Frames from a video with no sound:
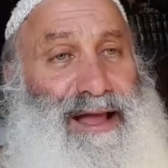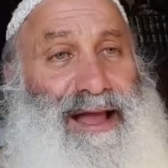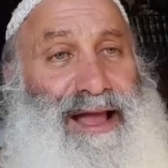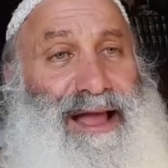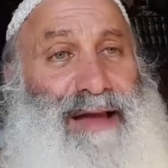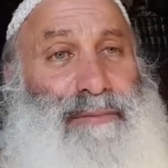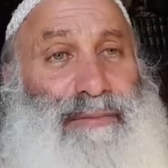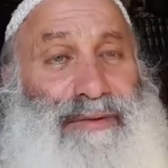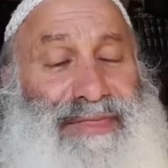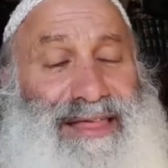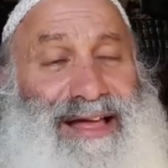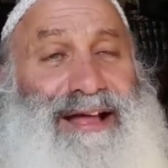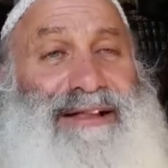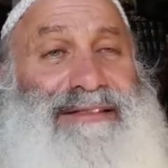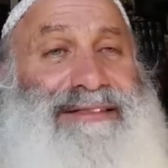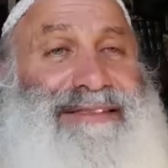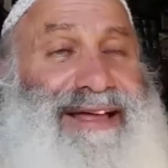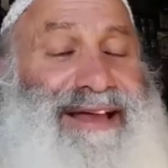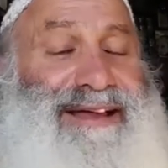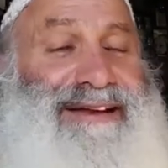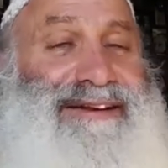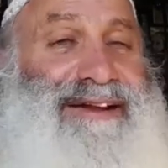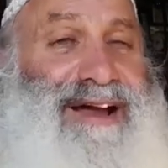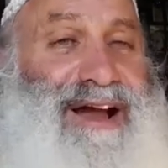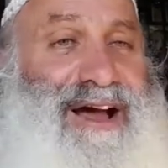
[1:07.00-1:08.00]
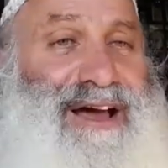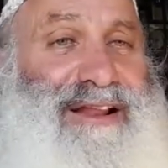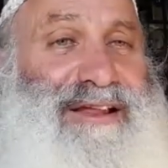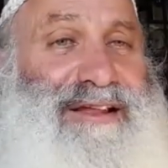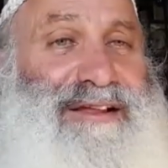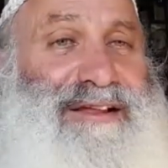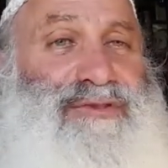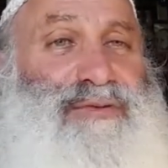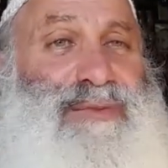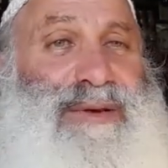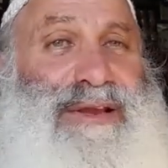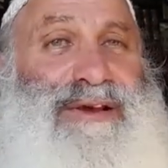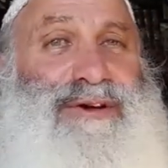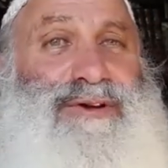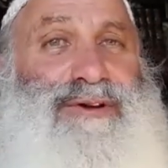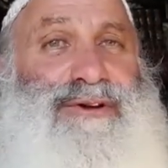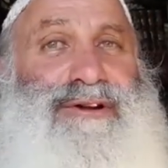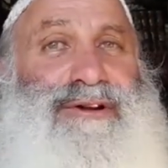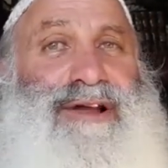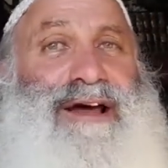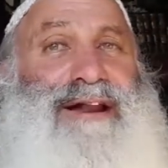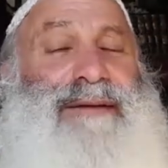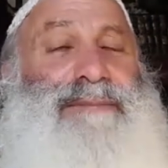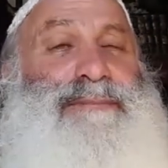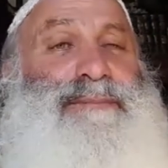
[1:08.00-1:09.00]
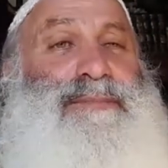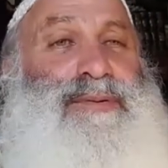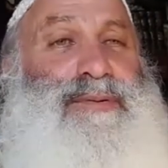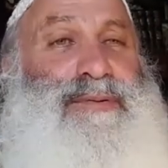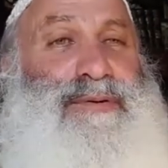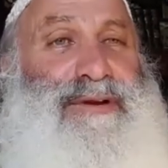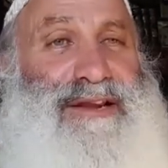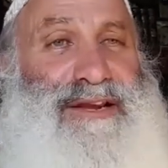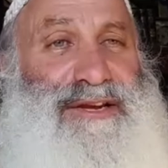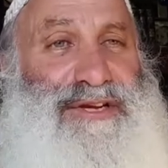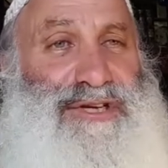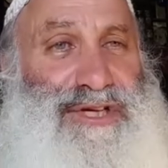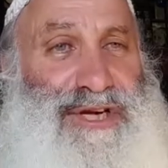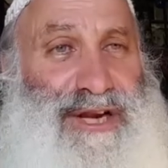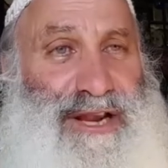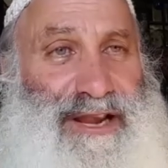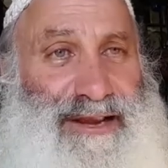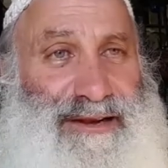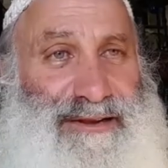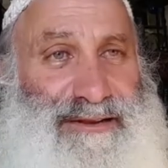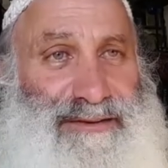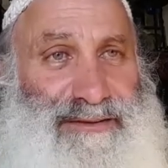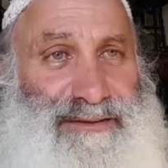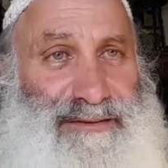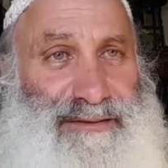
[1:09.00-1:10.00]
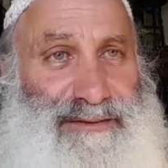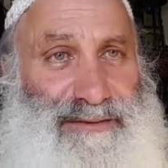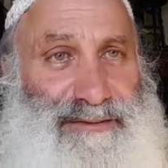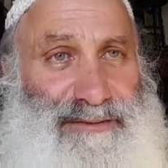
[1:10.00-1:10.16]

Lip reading: And without that knowledge, we could not appreciate